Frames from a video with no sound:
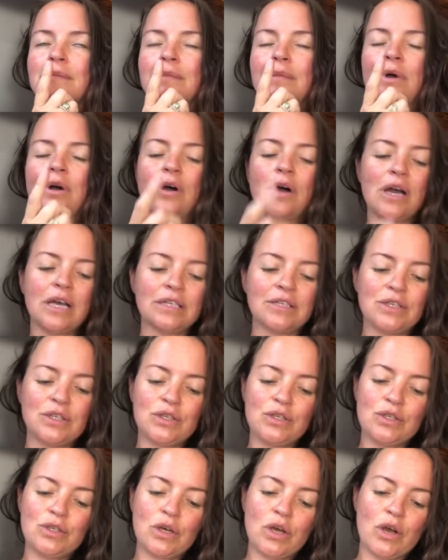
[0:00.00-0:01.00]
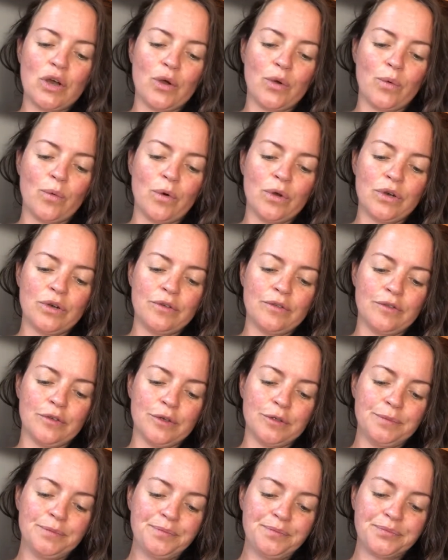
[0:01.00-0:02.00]
Oh, it's so
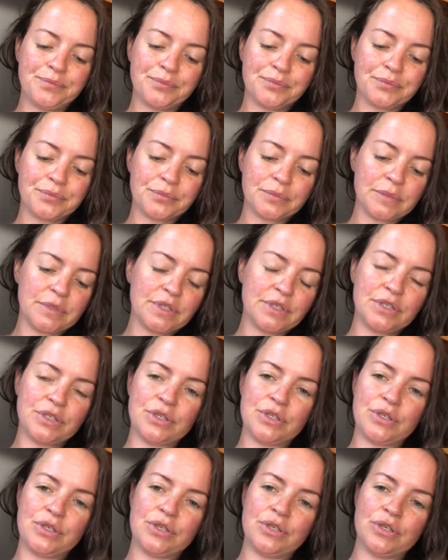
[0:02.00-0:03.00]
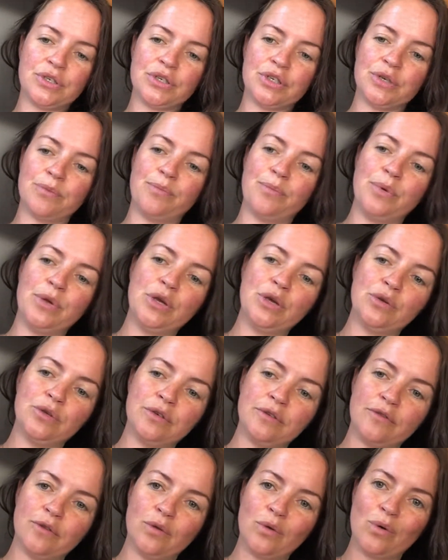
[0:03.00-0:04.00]
wonderful. Such a
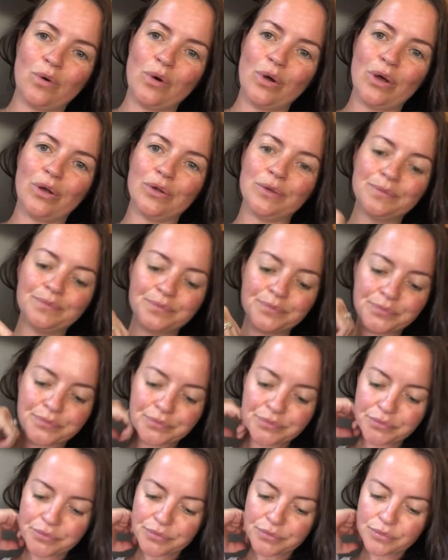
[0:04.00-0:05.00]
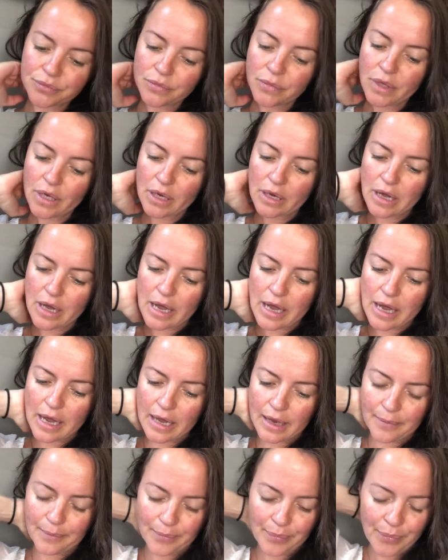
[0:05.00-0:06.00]
beautiful oil.
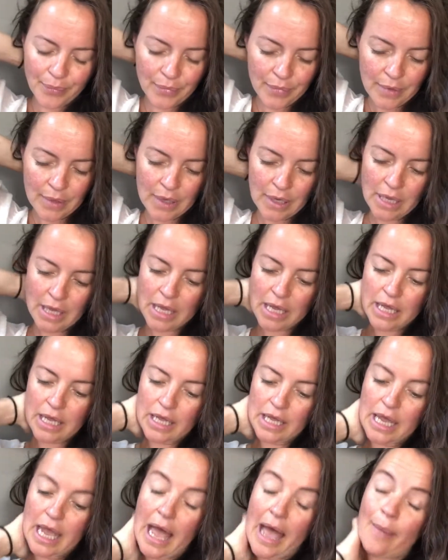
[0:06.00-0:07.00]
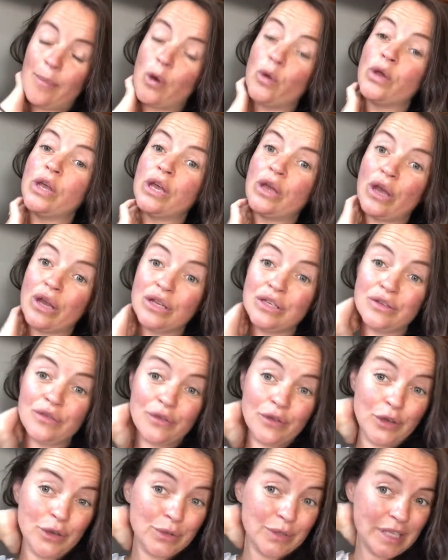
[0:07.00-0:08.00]
Yeah, or you can
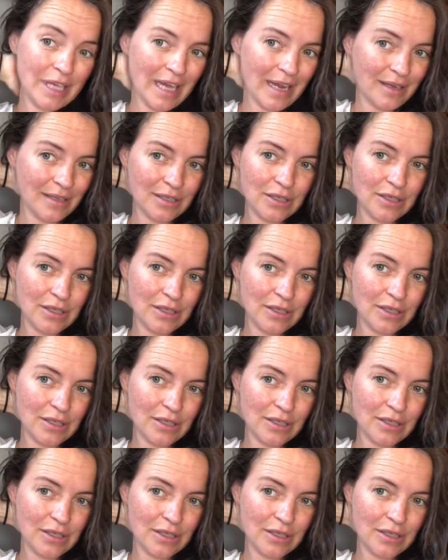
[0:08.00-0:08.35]
diffuse it.